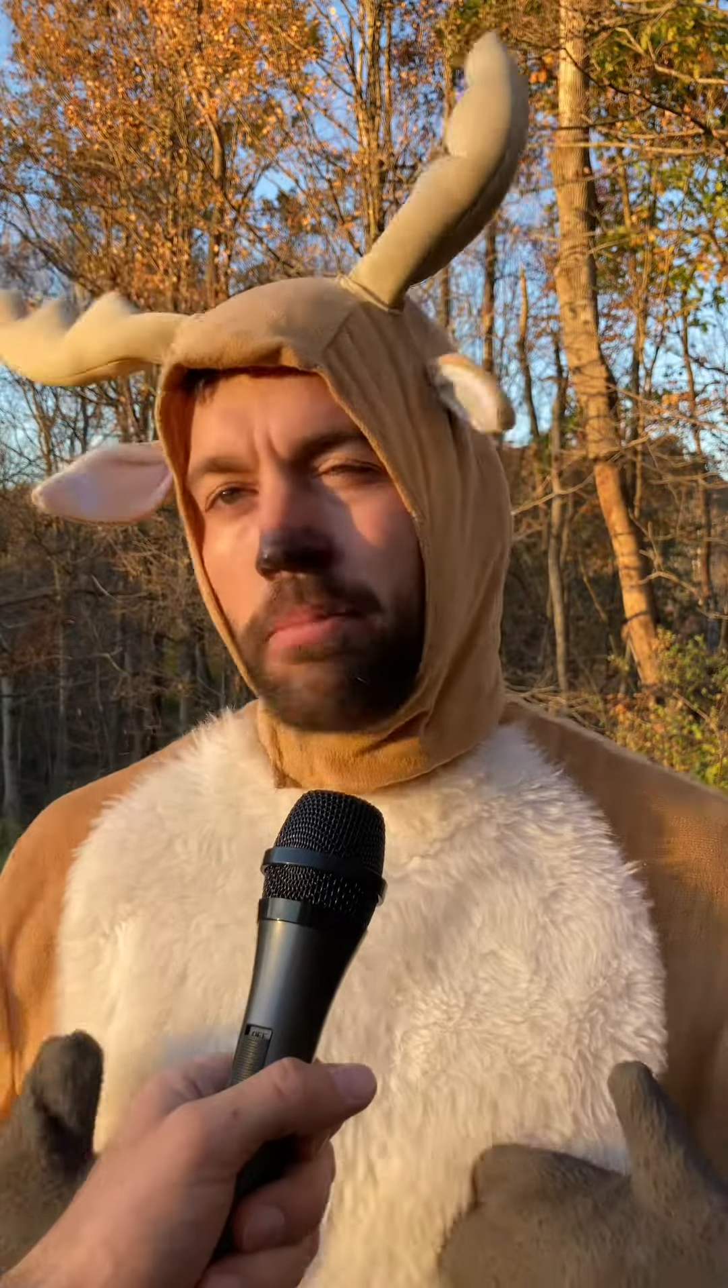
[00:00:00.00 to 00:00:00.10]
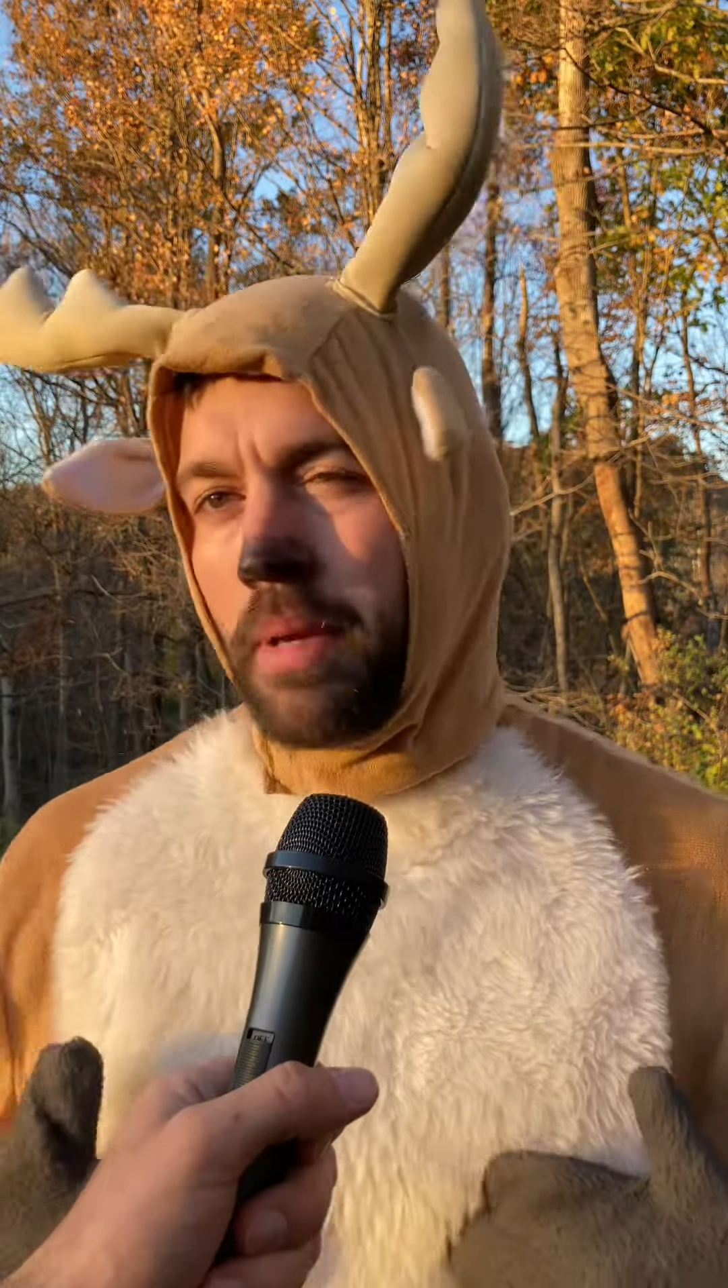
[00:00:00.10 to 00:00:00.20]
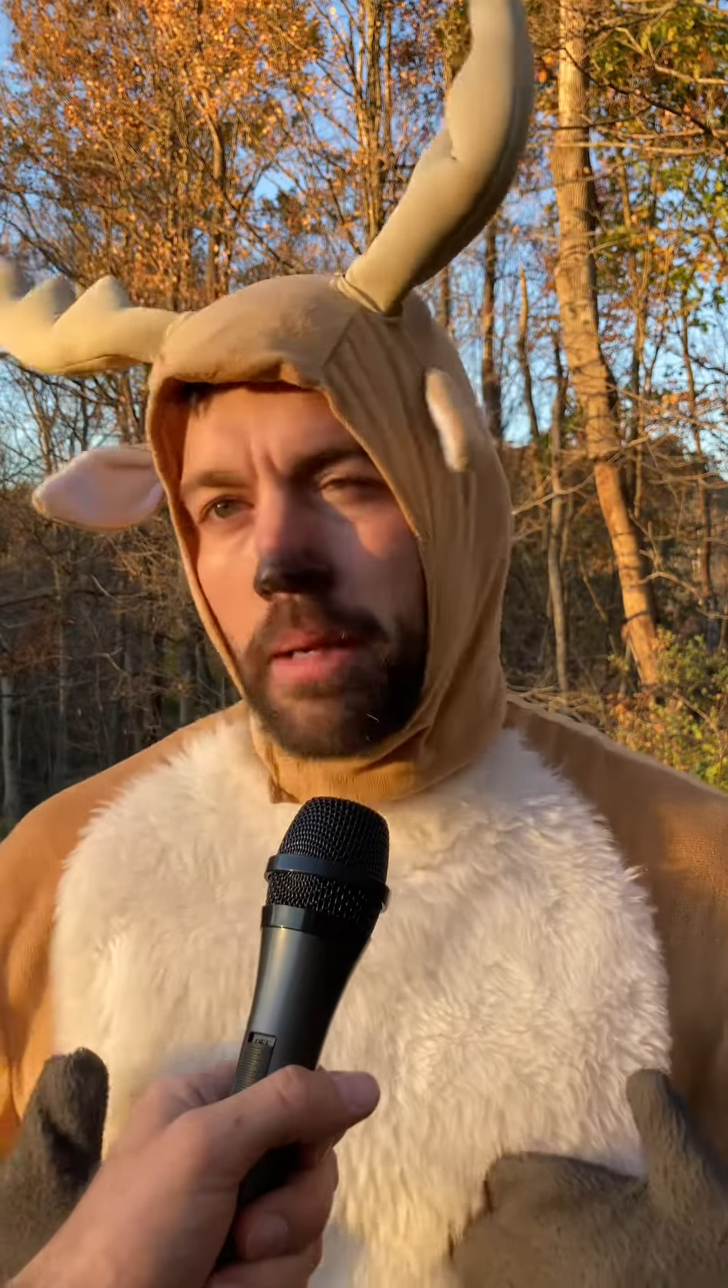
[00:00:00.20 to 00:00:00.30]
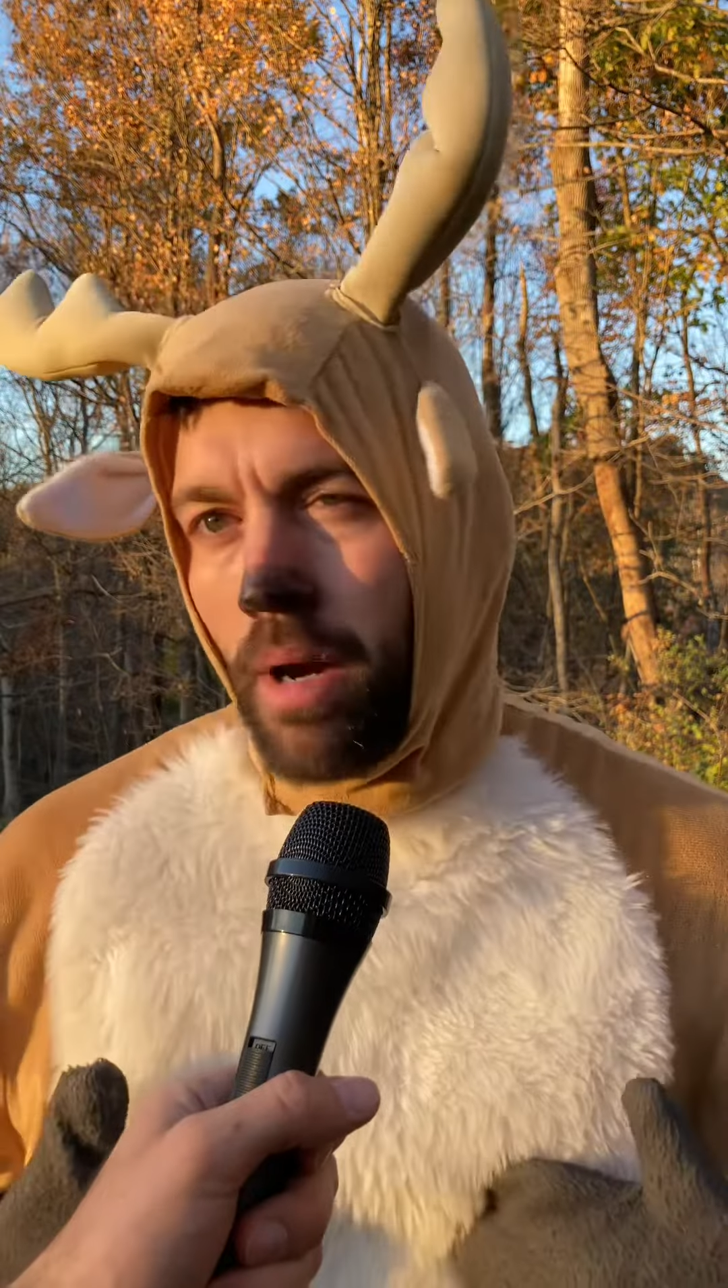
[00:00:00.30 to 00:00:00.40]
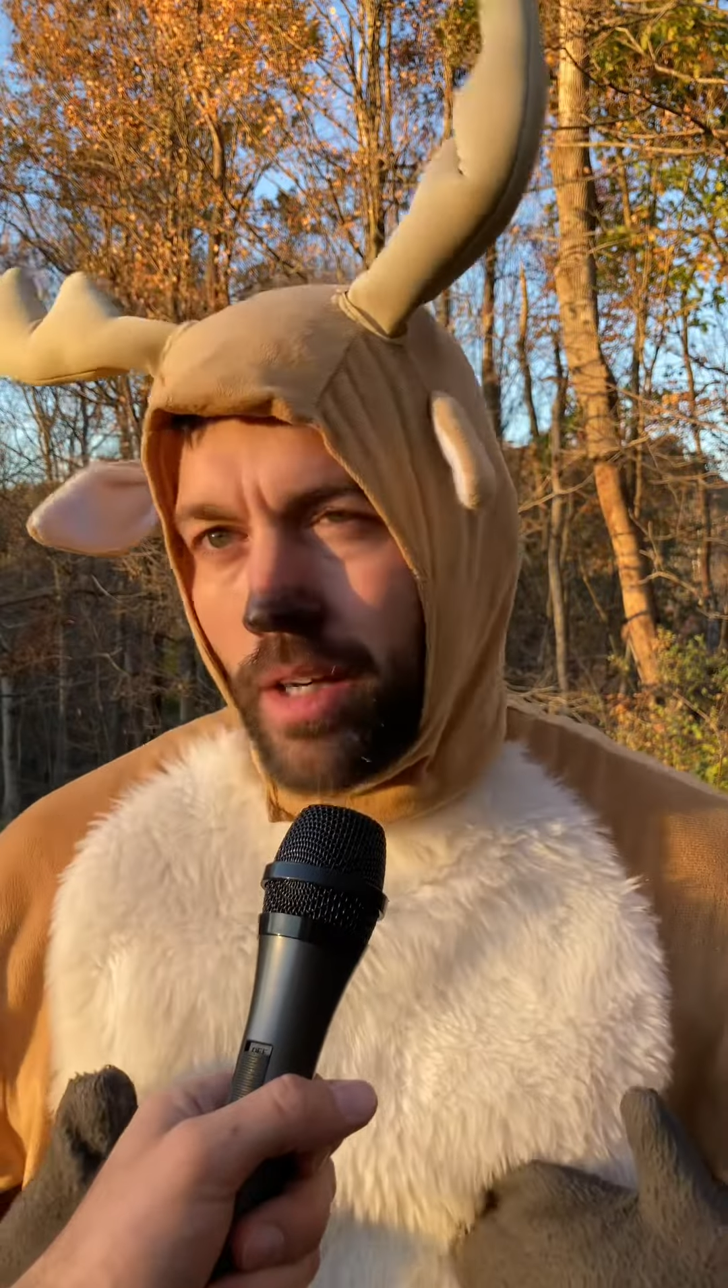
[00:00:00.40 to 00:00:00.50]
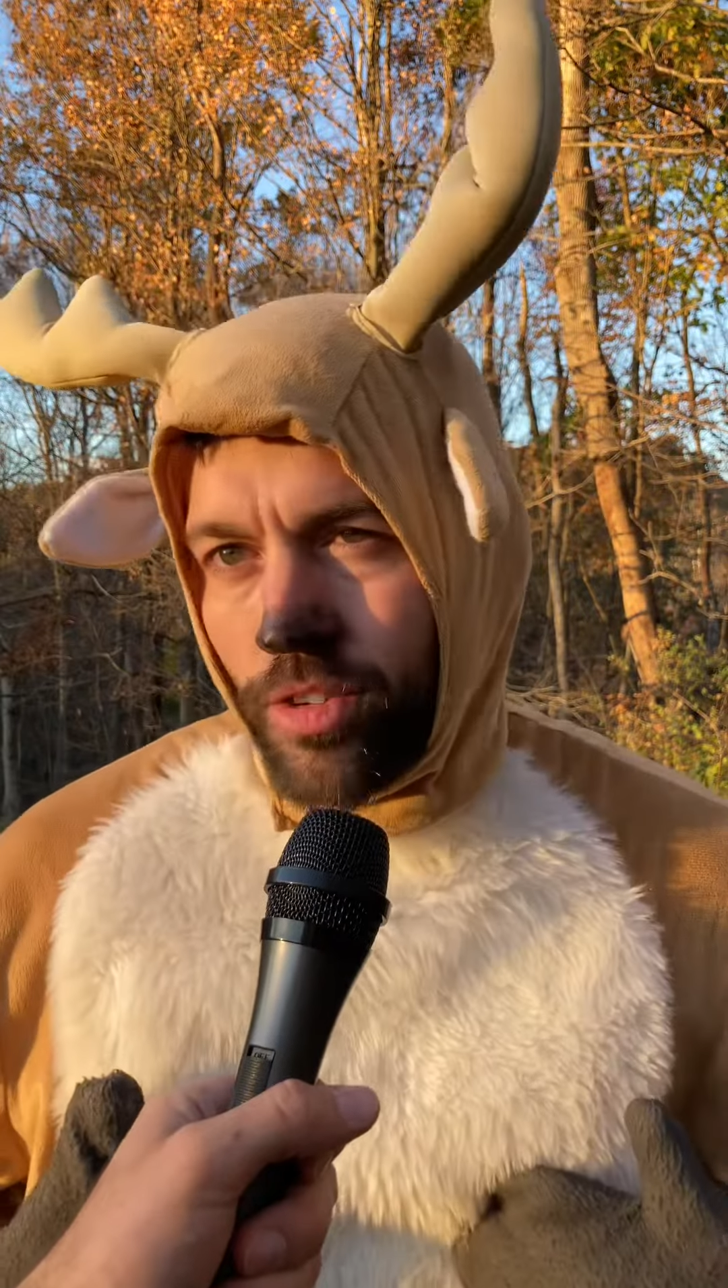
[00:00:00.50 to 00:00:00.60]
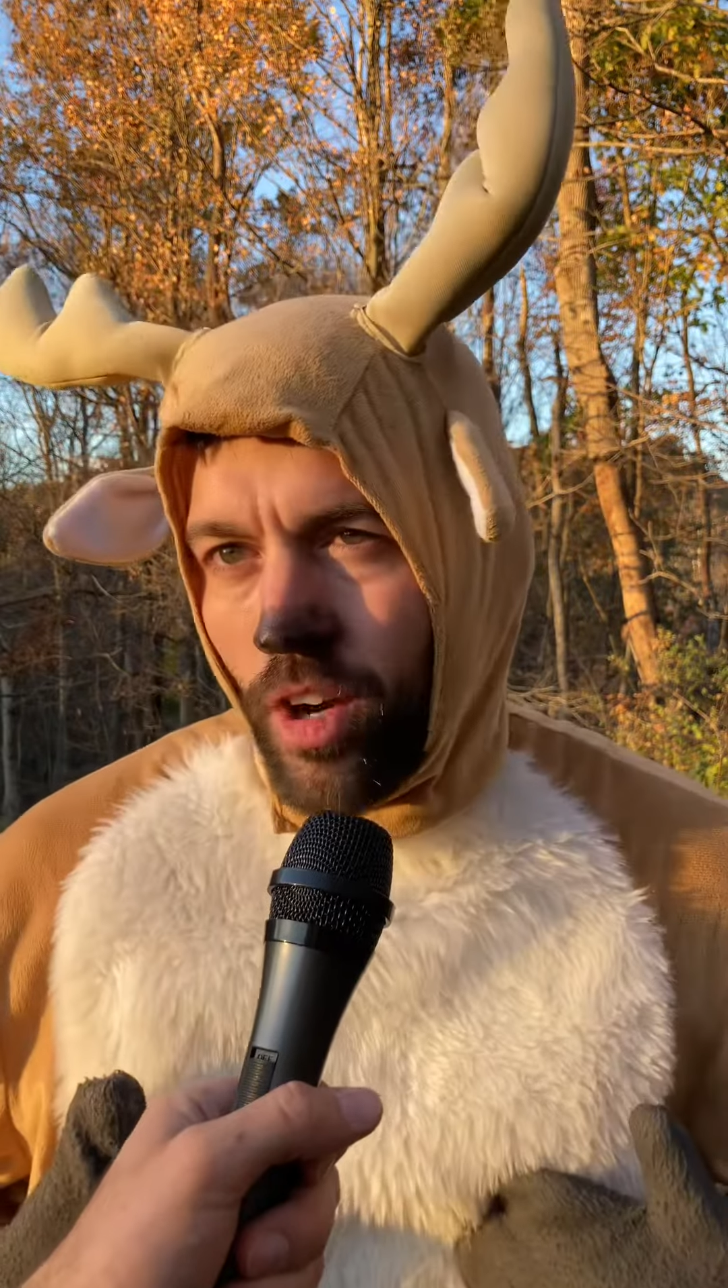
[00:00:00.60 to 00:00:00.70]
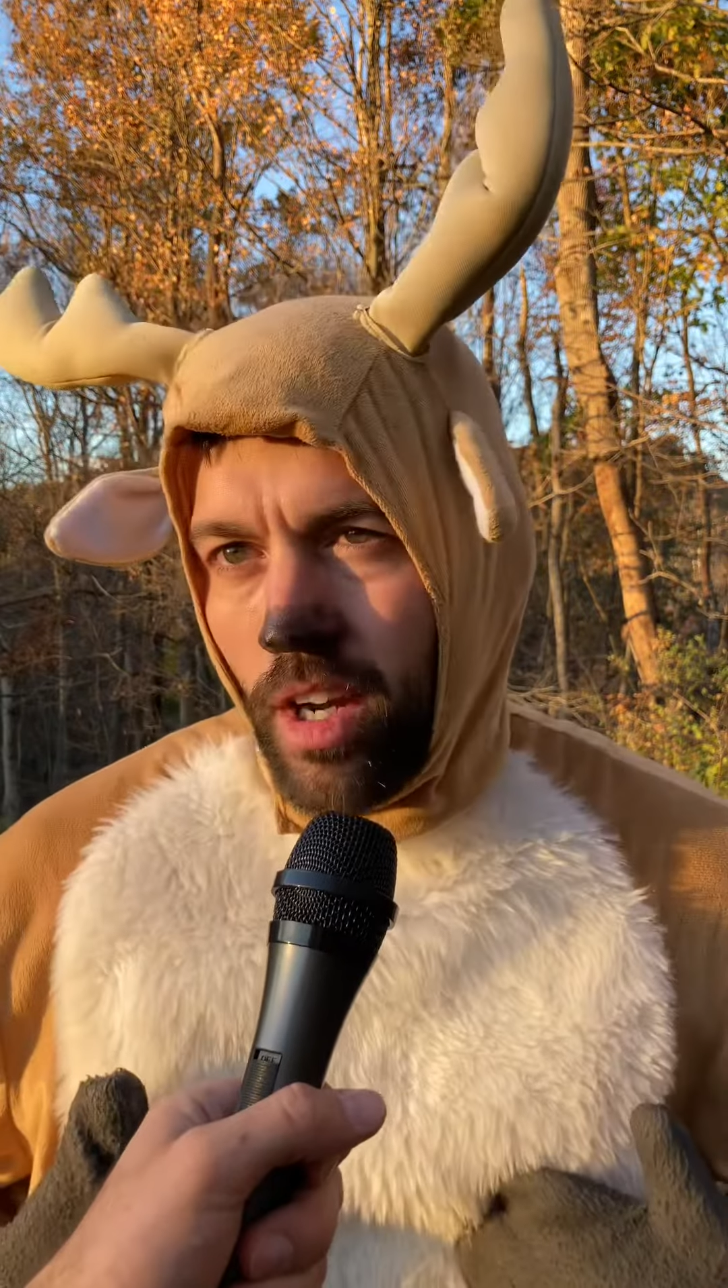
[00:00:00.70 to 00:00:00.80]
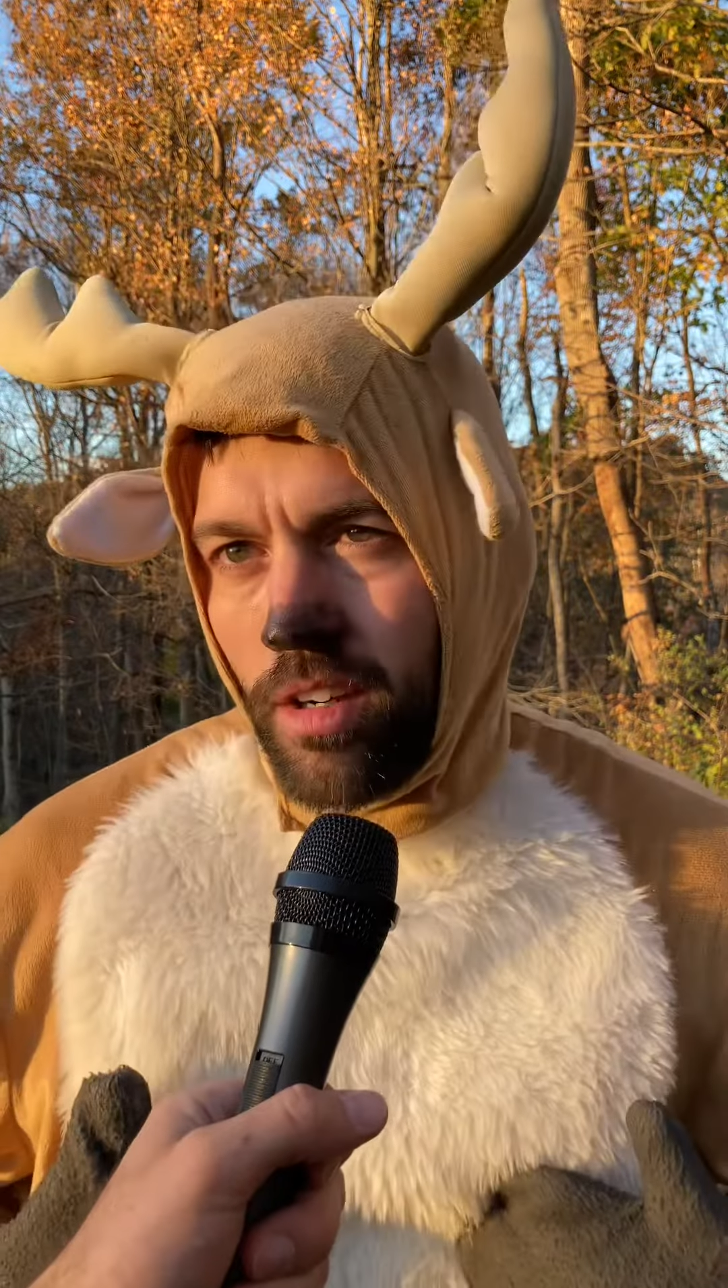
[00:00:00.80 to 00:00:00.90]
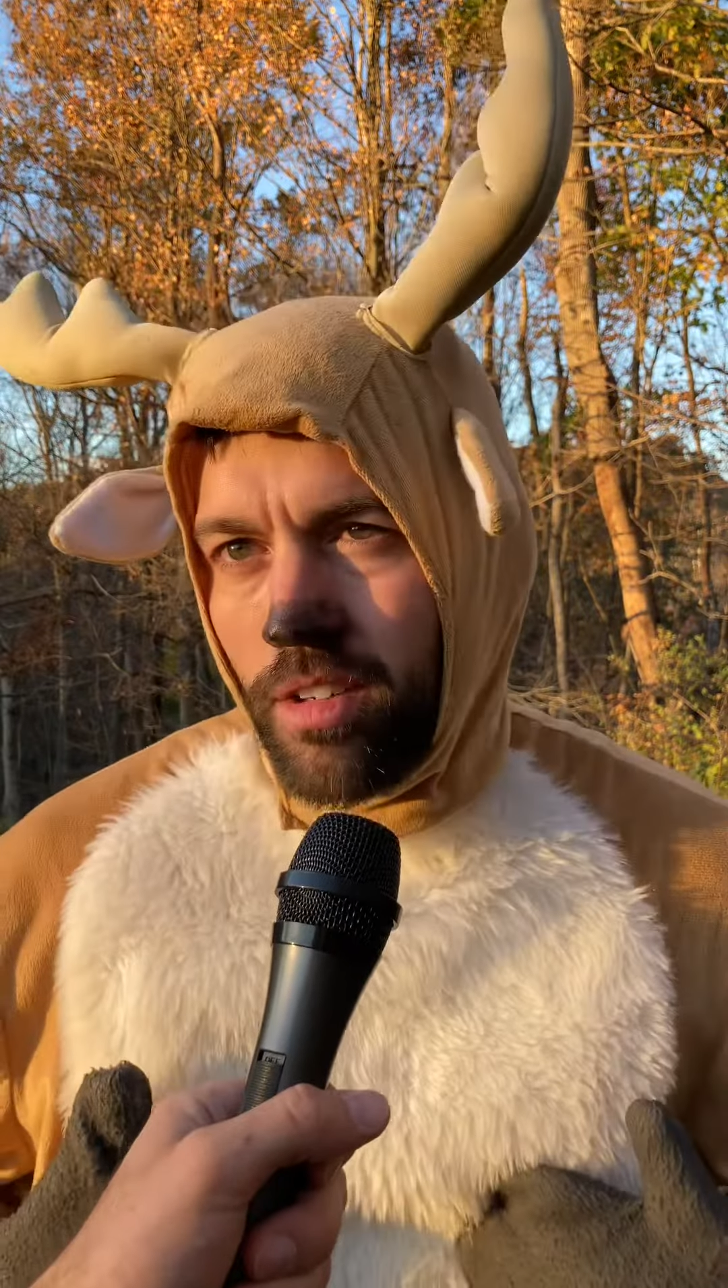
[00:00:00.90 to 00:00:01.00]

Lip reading: big buck strut.